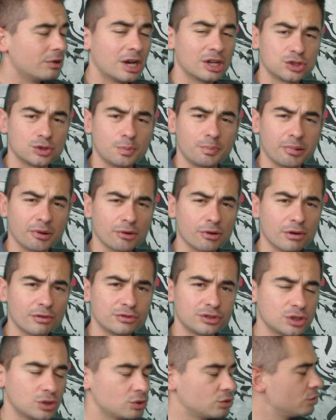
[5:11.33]
pair of
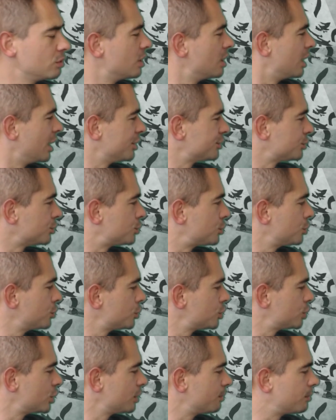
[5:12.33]
two, as a two
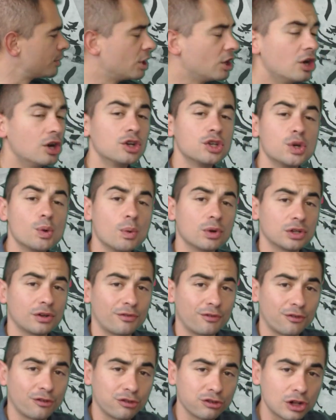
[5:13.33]
ship, you want to
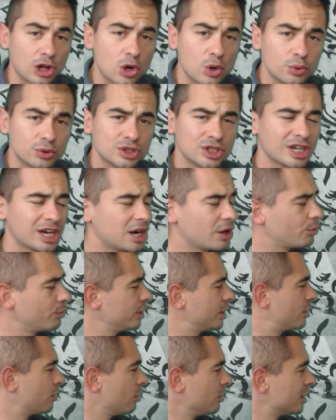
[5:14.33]
float, how we
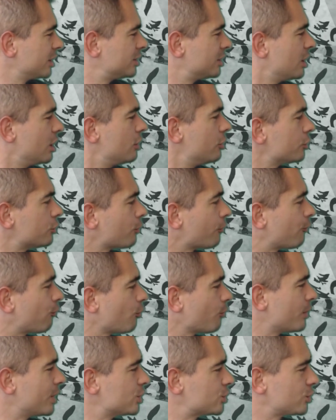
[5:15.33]
call it, your
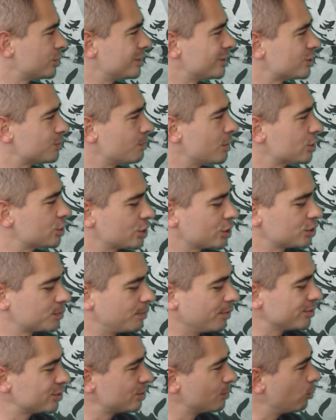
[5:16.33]
formation as much as
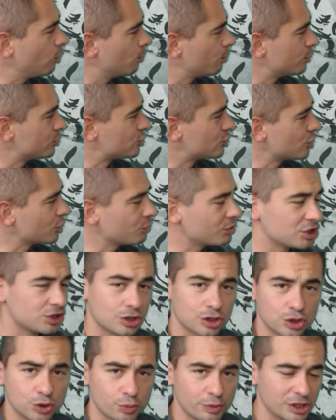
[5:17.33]
possible, but there is a
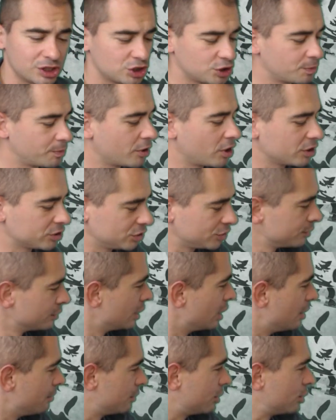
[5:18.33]
sweet spot,
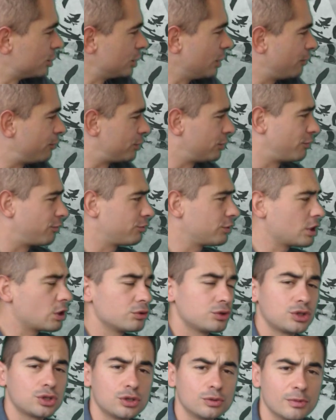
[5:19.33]
because if you float
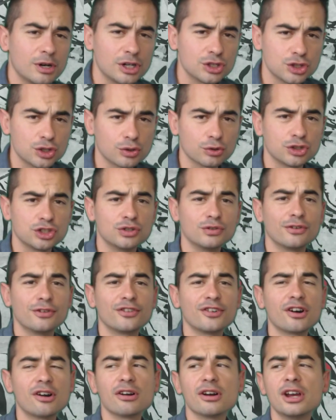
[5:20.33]
too much or too
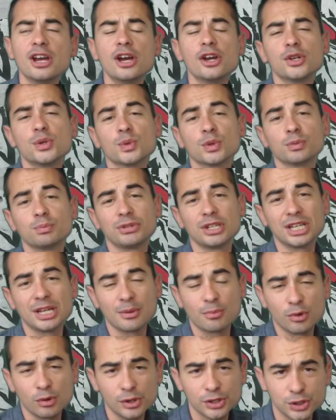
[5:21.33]
far, you won't be
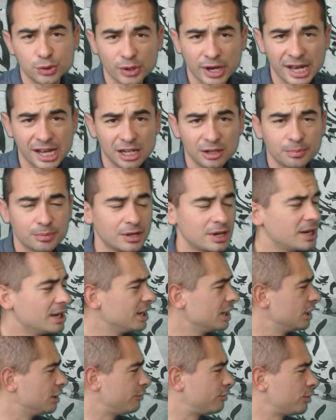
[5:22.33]
able to help.
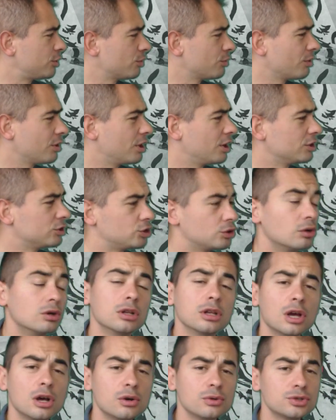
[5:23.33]
If you're too
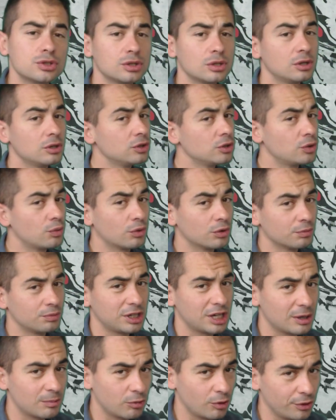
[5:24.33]
close, you won't be
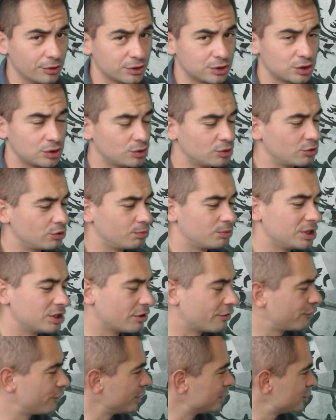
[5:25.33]
able to be
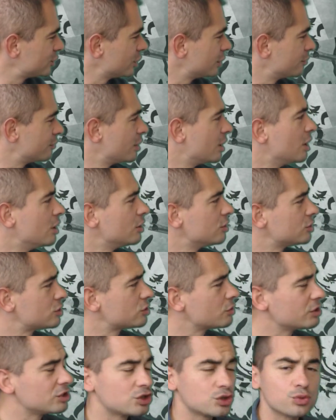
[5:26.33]
offensive. So
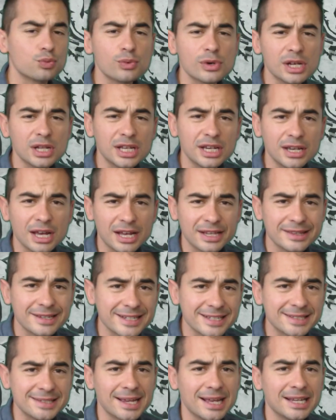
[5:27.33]
it's really
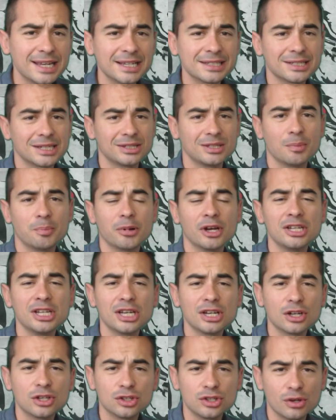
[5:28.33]
understanding that depending
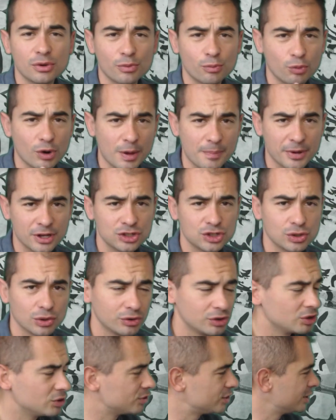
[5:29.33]
on the weapons you're
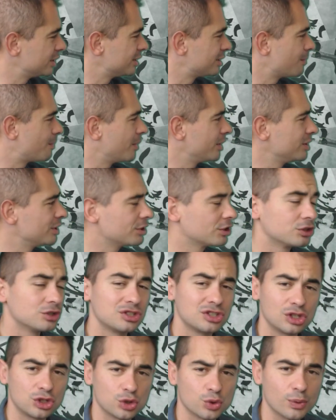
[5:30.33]
using, depending on the
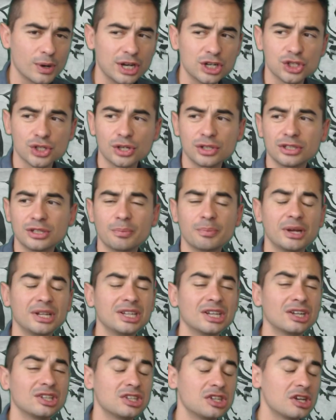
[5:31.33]
situation, depending
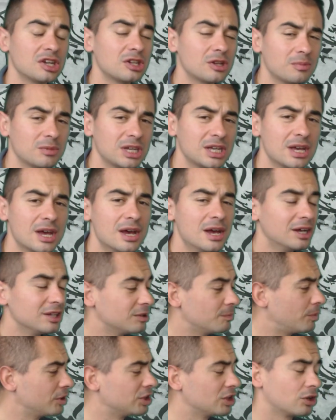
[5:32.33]
on the enemy,
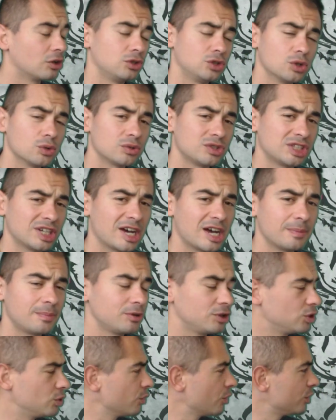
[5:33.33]
depending on your type,
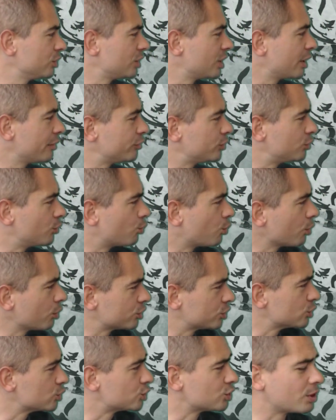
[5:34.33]
you're going to have to work
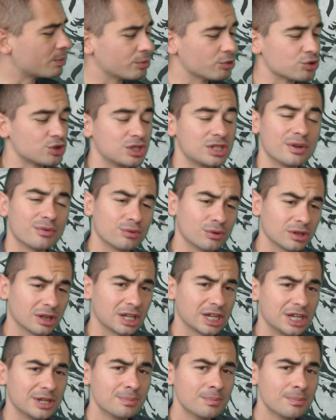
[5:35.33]
those numbers differently.